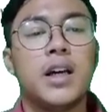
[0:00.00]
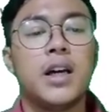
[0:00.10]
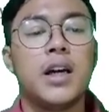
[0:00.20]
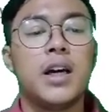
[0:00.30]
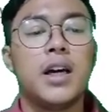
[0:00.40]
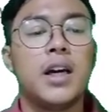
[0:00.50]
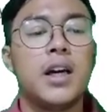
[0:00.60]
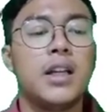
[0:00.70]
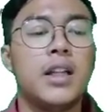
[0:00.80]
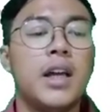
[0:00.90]

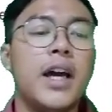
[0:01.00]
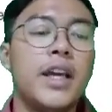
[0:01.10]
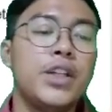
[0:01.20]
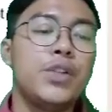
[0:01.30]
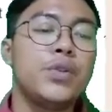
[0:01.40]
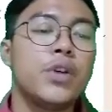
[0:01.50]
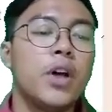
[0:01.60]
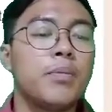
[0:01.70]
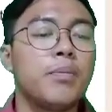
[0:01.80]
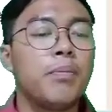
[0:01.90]
I do
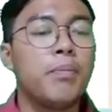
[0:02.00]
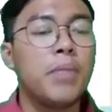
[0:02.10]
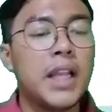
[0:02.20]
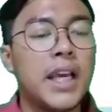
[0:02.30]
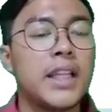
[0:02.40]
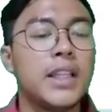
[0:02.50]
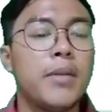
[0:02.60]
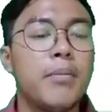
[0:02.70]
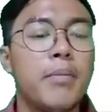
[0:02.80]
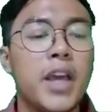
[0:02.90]
not plant
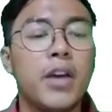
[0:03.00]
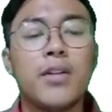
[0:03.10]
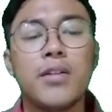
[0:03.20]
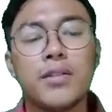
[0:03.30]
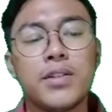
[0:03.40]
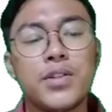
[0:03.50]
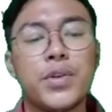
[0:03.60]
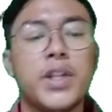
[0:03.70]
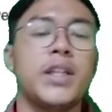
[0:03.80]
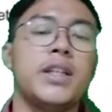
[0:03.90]
the mango
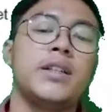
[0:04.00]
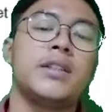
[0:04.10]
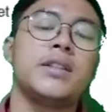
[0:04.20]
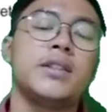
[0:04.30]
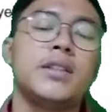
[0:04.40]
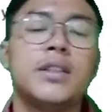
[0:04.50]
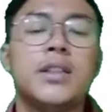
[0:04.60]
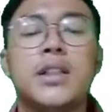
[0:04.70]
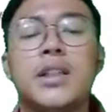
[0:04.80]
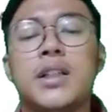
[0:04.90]
tree.
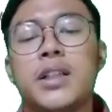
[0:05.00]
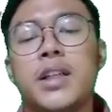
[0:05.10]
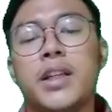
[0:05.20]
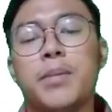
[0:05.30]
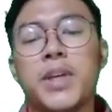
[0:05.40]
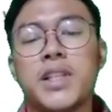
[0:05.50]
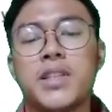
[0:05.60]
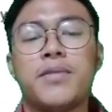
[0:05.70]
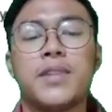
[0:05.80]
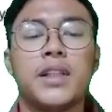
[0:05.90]
In the
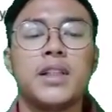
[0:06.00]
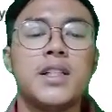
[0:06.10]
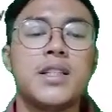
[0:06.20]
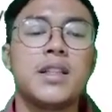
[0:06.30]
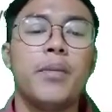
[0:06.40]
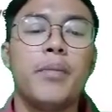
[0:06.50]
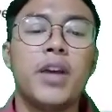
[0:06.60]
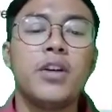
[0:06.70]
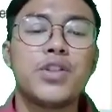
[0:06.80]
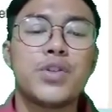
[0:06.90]
passive sentence, the
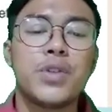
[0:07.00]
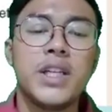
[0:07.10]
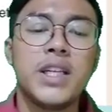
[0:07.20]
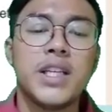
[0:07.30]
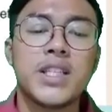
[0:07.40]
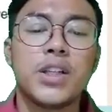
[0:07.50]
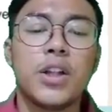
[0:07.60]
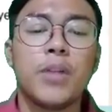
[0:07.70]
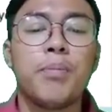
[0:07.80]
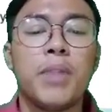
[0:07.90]
mango tree is
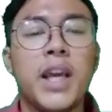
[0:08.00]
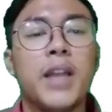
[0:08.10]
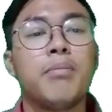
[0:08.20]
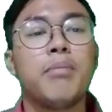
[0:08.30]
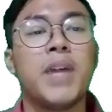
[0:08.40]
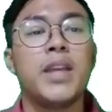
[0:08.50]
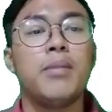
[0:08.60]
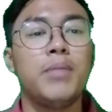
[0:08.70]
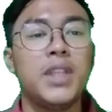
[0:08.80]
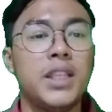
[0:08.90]
not planted by
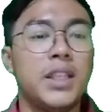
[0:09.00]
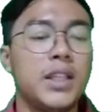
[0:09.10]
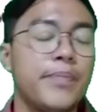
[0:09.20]
me.